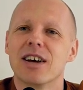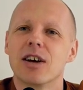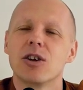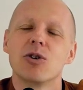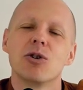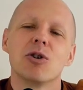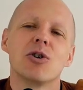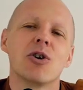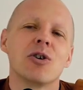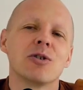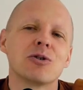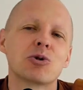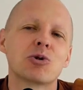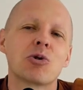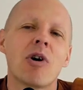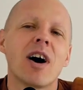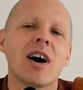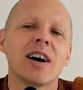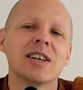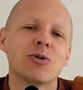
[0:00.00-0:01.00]
You don't
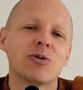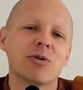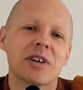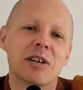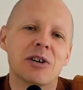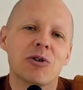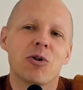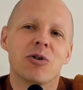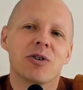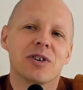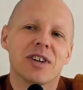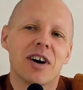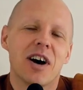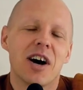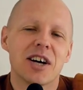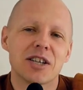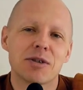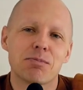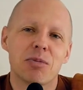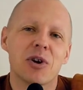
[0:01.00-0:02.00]
try to ignore the
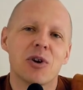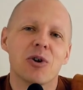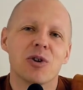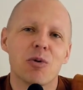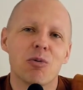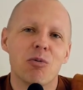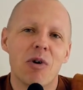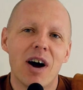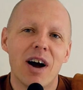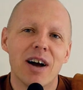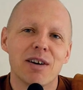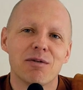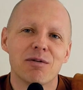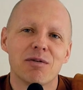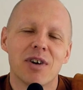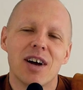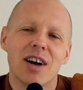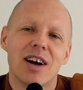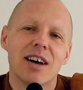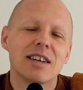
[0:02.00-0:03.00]
husband or the wife.
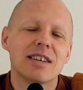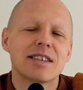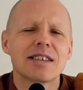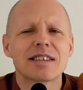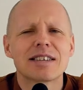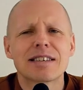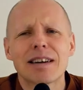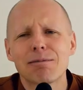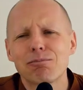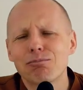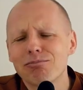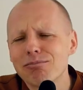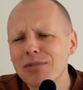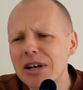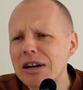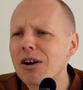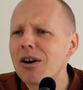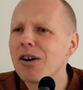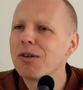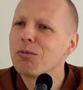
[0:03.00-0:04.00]
It's just,
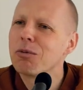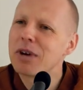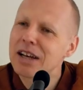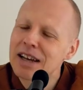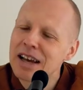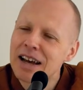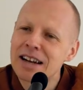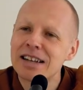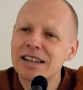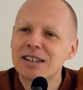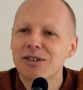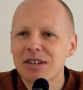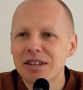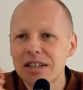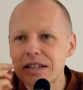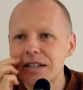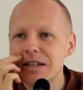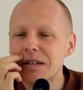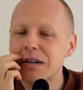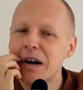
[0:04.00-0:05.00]
you know, we get into
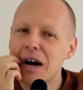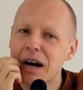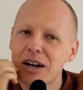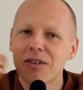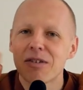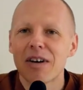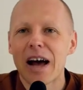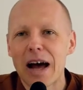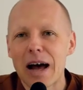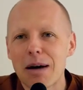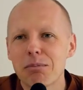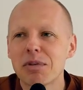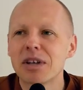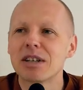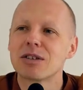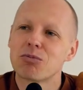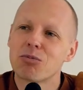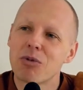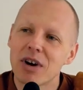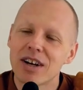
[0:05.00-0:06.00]
these kind of
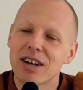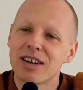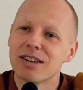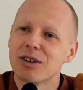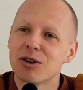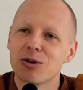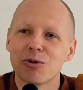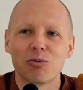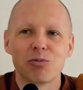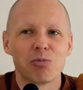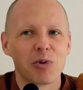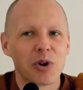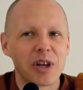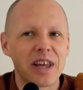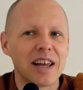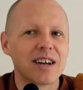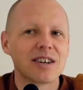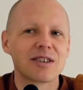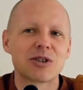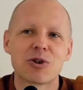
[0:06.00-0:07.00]
habits where you
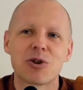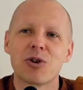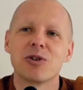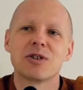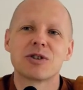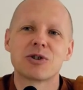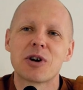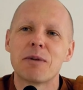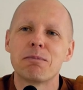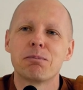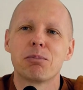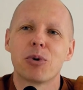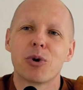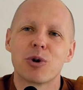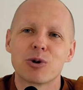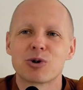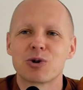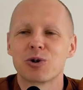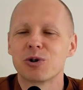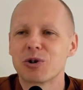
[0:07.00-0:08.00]
hear some
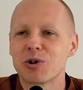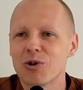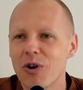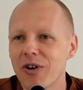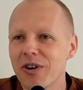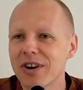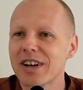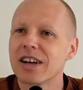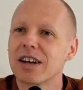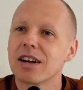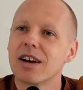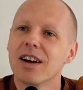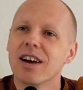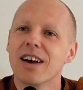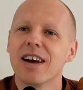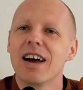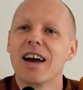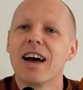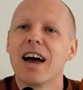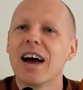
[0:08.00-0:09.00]
person talking
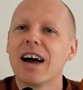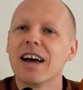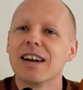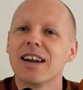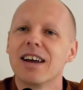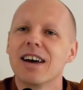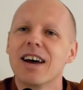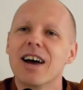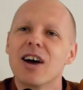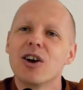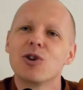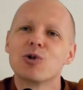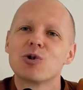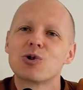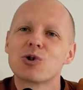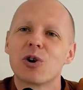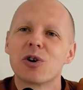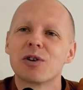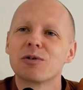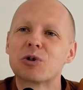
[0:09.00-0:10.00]
and you
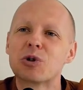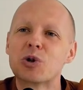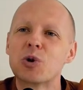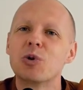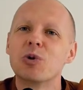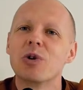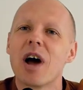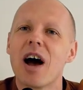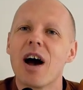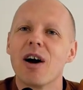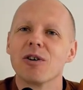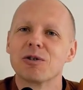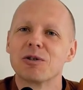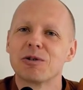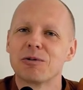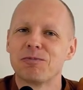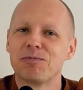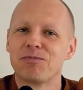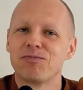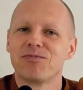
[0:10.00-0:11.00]
sort of tune out.